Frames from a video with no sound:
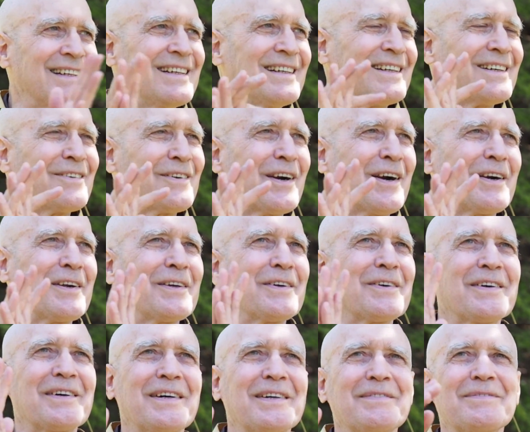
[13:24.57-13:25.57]
Oh, where are
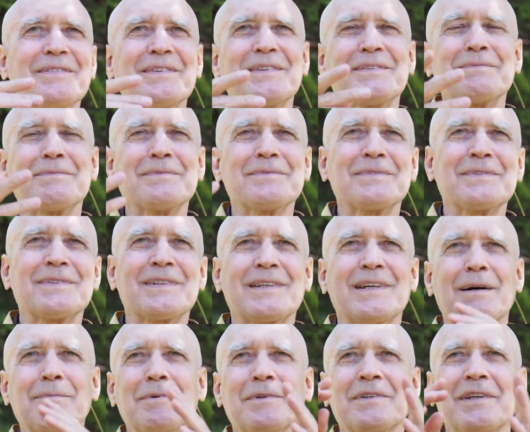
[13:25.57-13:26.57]
you? Oh, I'm a
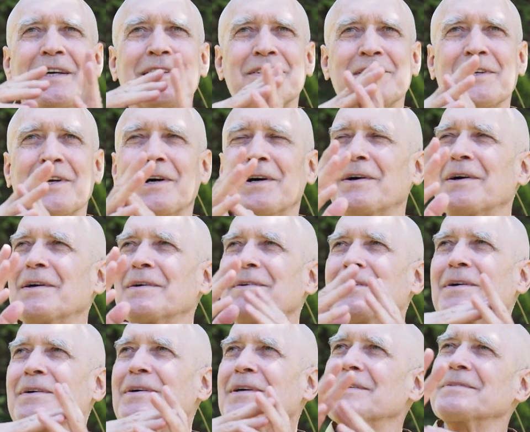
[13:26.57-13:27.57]
couple of days ago.
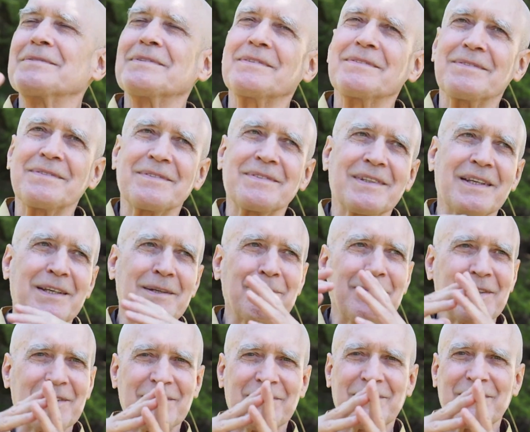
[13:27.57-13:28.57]
Oh, I'm thinking
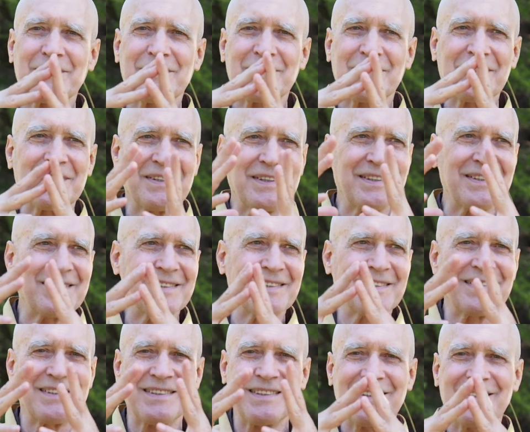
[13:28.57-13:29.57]
about the future.
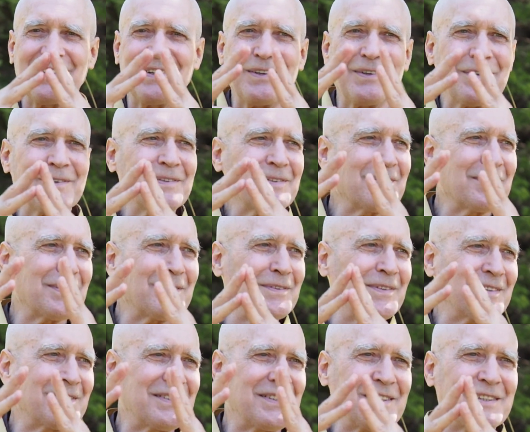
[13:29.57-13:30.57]
Hello. The
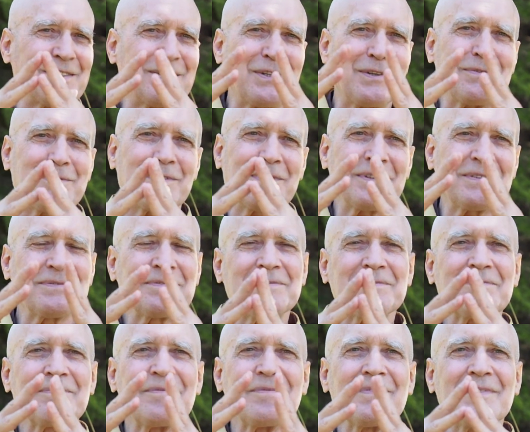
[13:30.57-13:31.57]
sit's over.
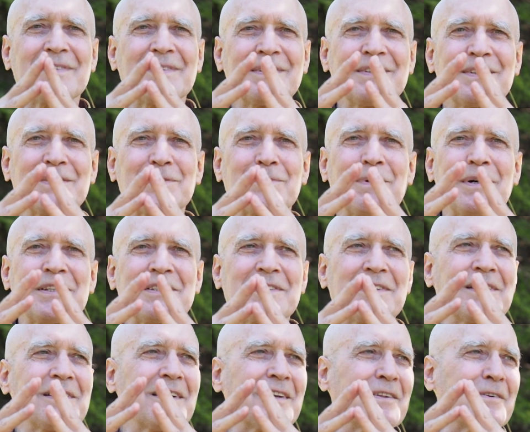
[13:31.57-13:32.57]
You just
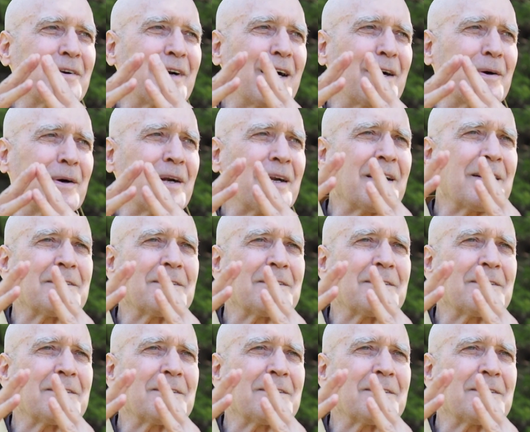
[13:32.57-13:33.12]
wasted another hour.